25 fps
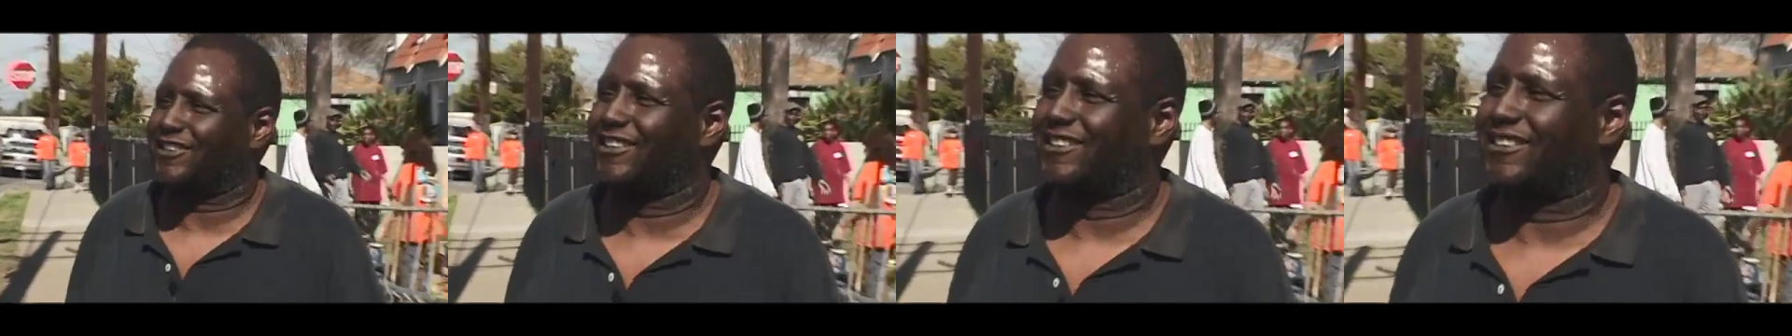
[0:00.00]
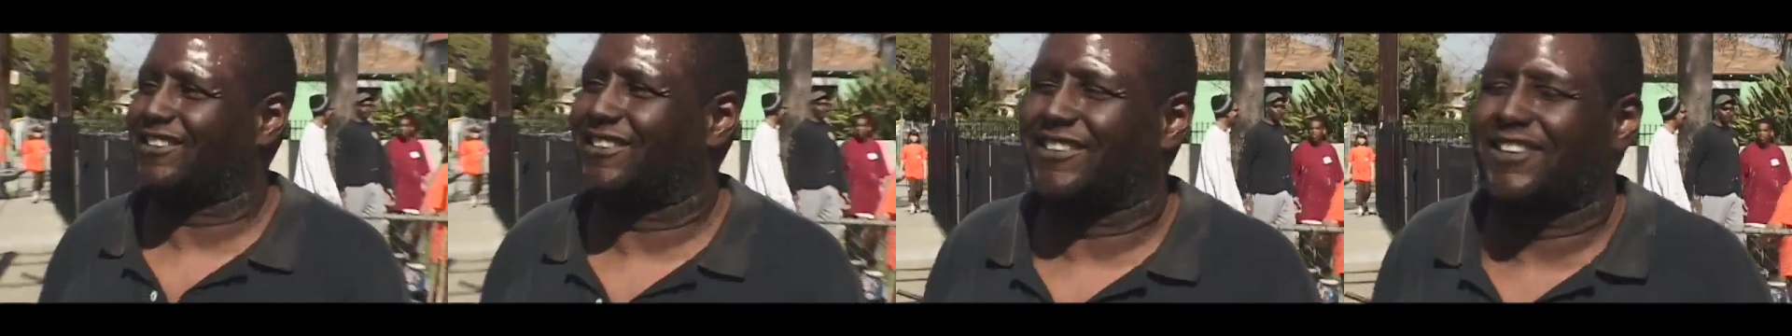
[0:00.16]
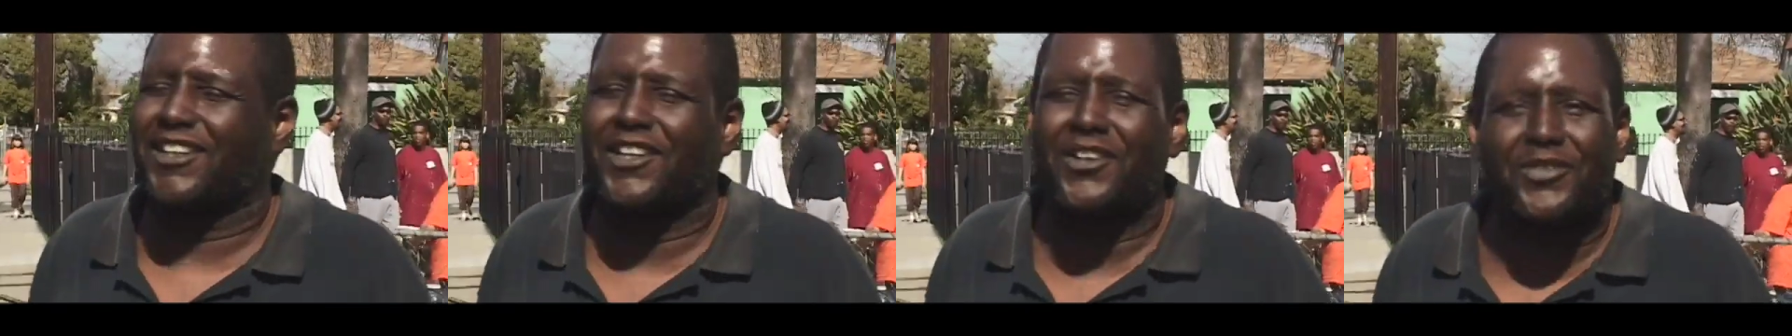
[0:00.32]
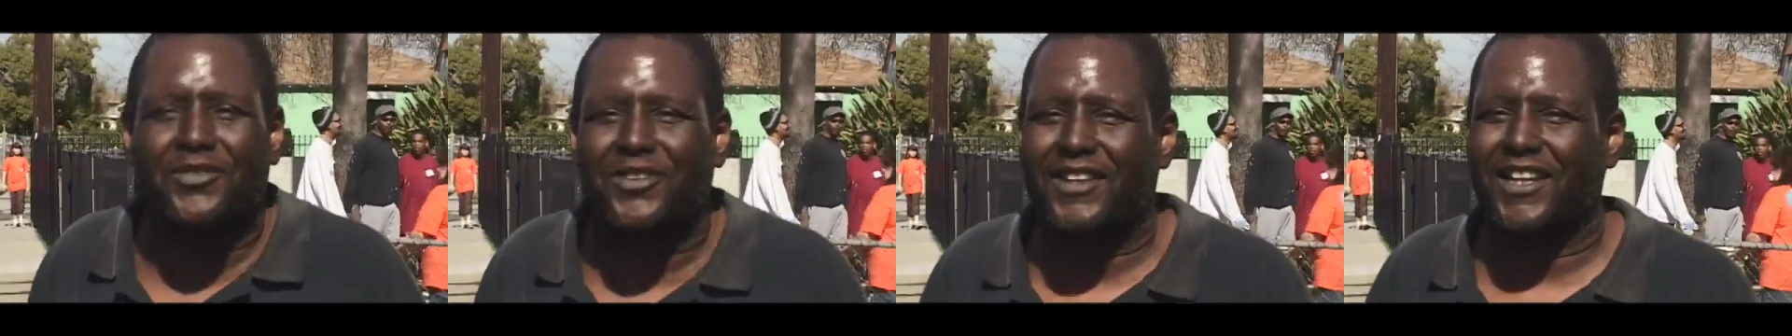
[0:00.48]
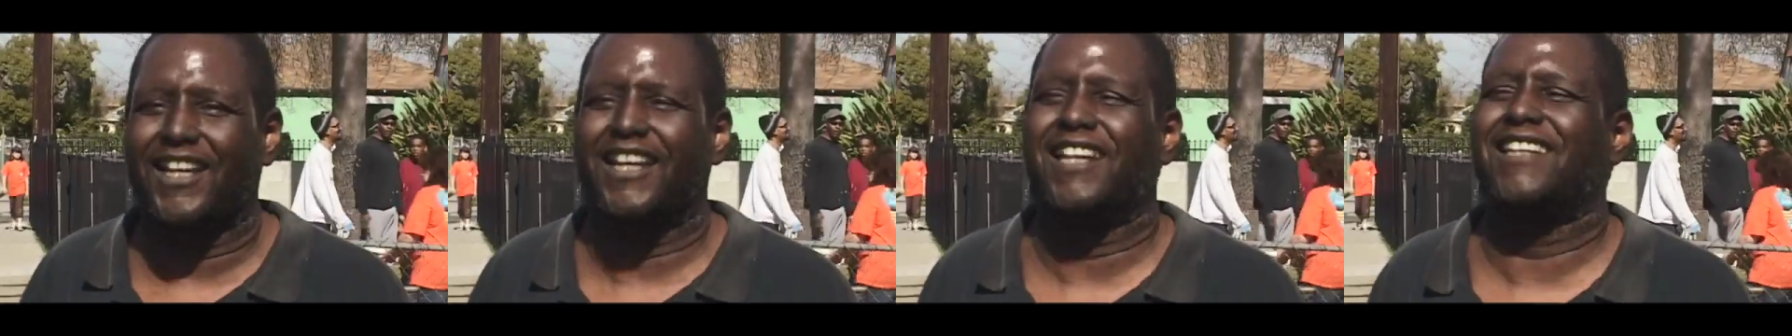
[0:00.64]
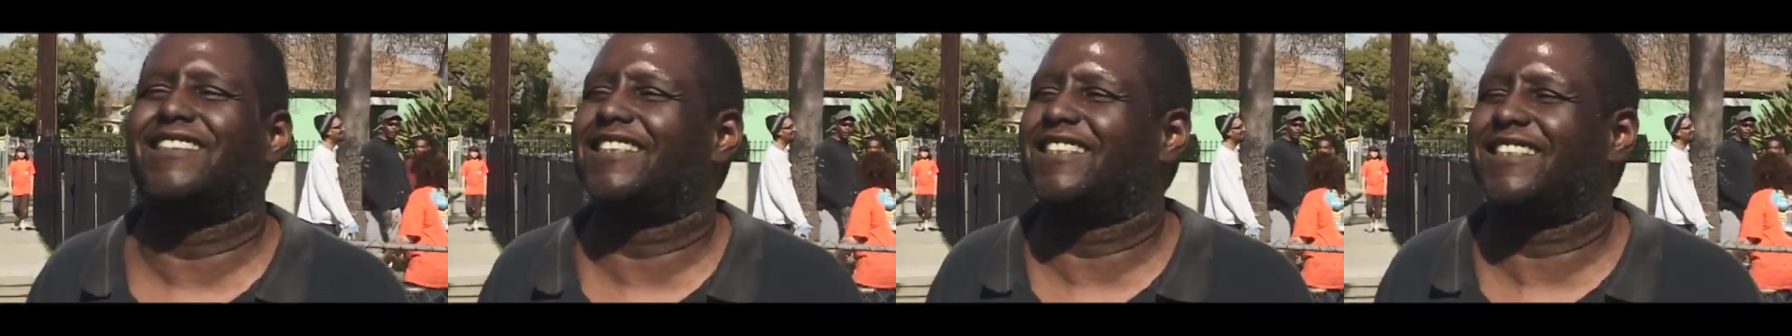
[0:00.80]
Just little
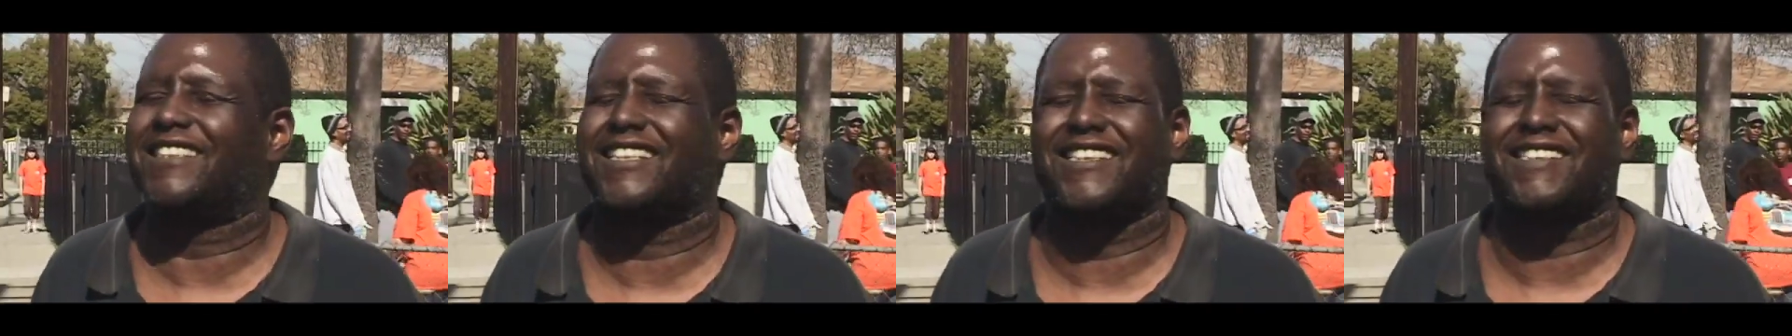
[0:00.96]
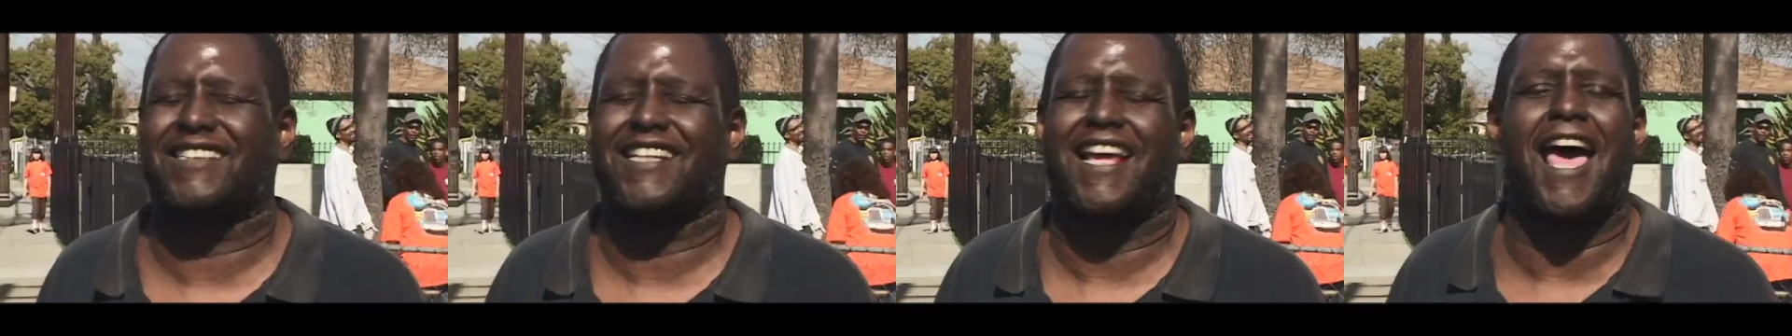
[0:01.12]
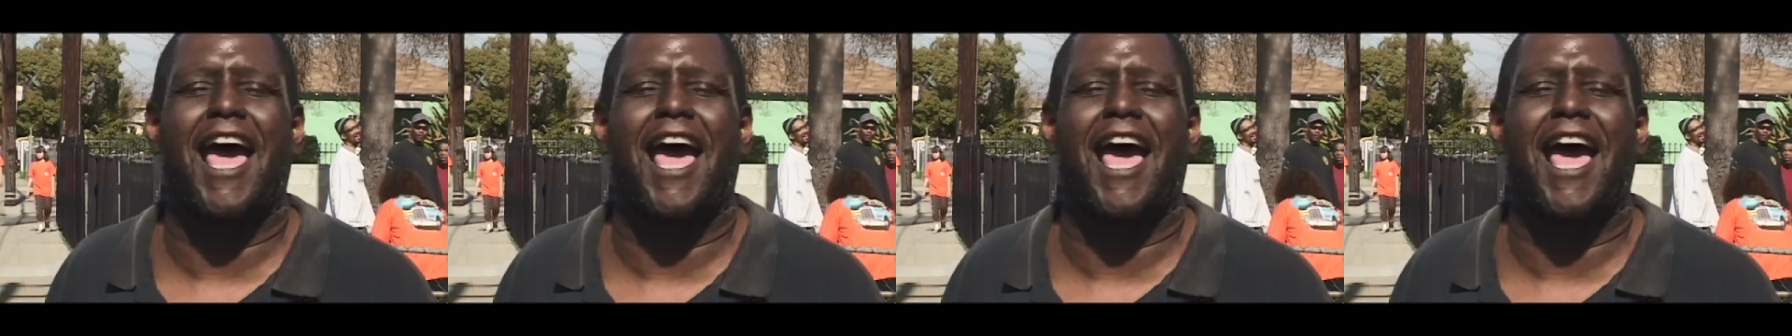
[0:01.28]
things that just